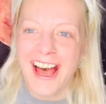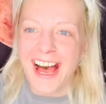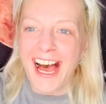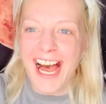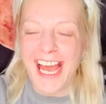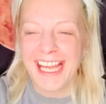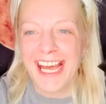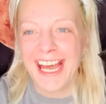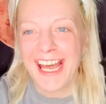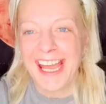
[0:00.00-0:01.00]
Hi
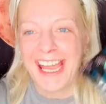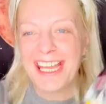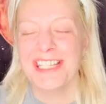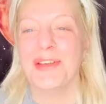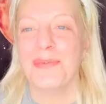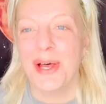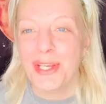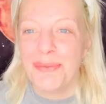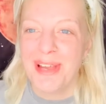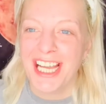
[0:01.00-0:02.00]
guys,
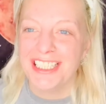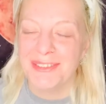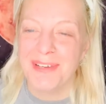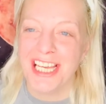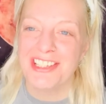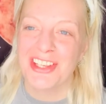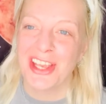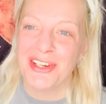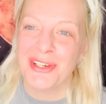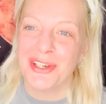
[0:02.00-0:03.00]
welcome back to my
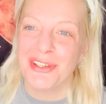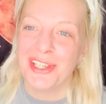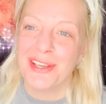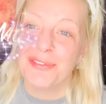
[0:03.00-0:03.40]
channel. If you're